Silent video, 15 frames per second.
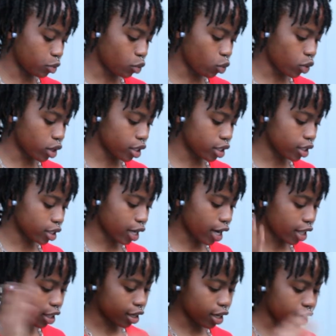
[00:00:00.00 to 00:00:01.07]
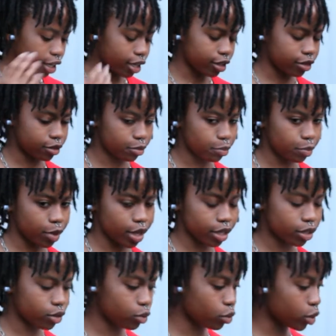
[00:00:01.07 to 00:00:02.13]
what is Kyla Kai's
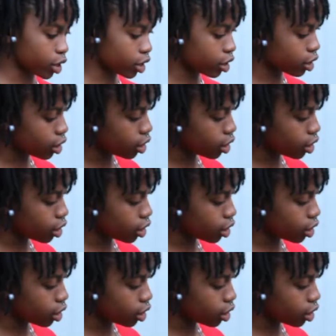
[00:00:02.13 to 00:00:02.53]
best work?